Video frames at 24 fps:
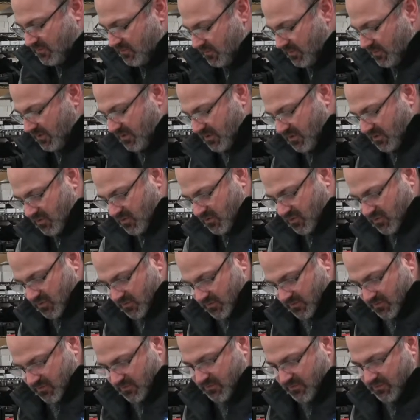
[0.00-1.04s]
with a
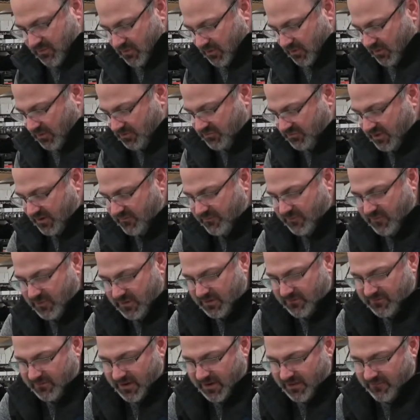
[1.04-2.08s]

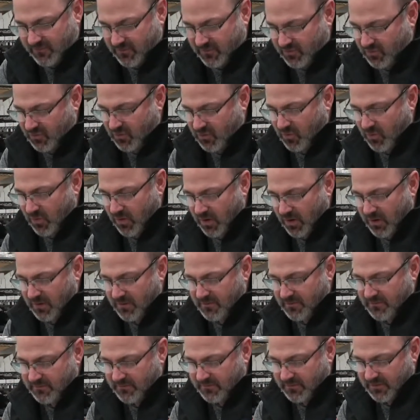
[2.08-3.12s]
RJ45 cord
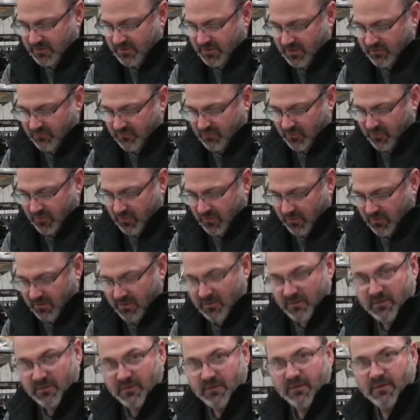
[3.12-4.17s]
to the controller,
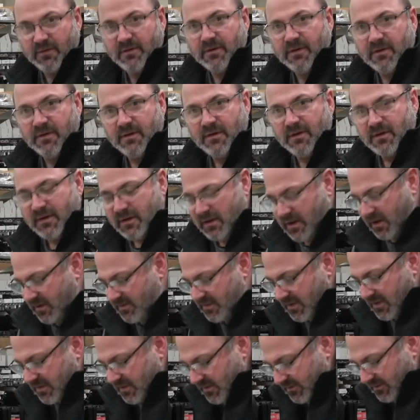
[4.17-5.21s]

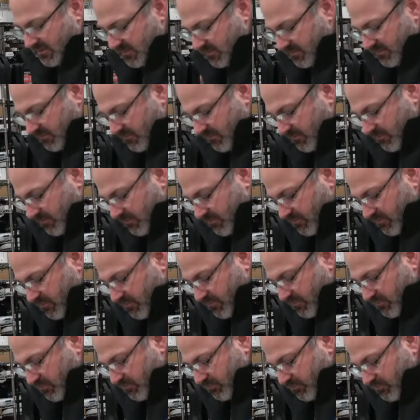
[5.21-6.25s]
and then this
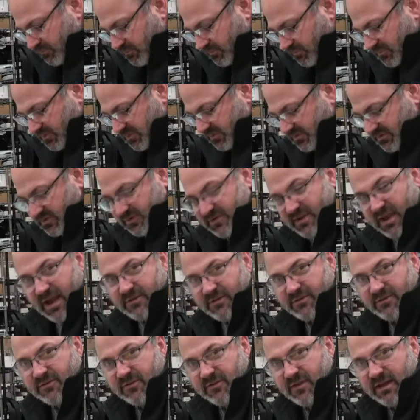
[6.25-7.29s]
just
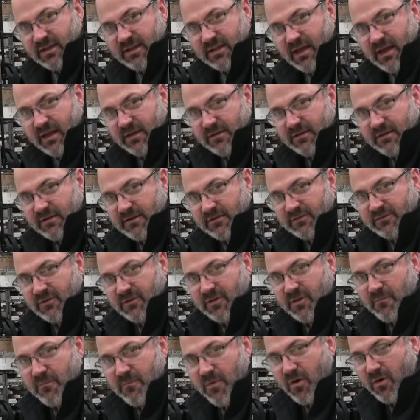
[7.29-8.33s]
attaches like that. So
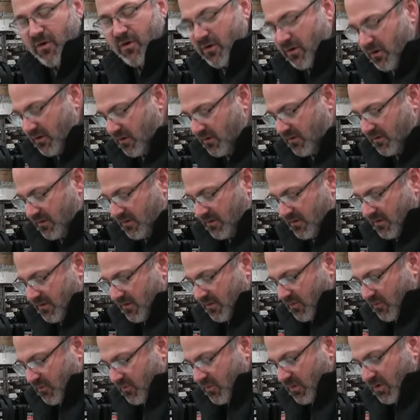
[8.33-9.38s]
the motor
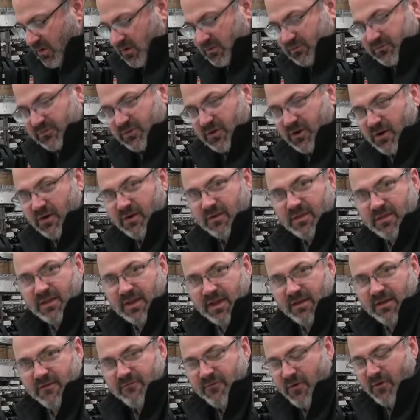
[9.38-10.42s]
will turn
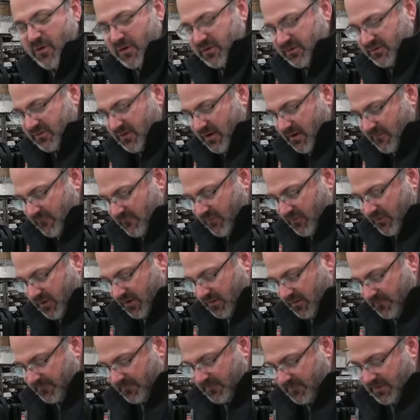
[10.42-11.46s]
the focus knob for
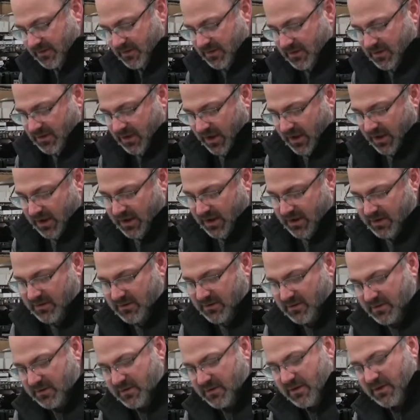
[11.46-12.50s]
you, and
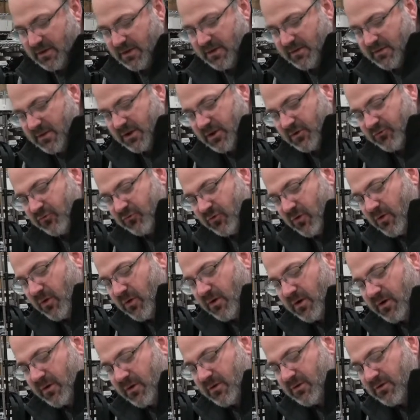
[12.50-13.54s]
the
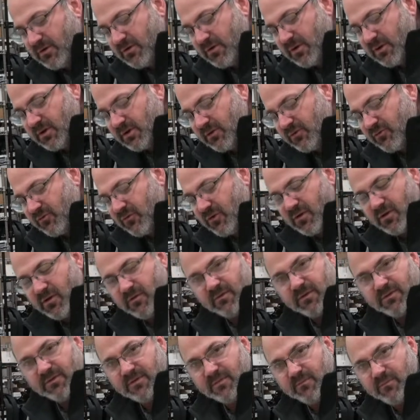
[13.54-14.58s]
controller, you can control it
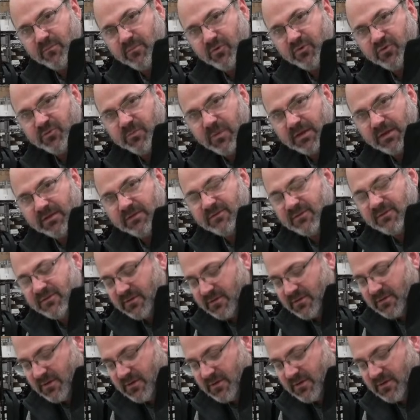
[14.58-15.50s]
with some push buttons,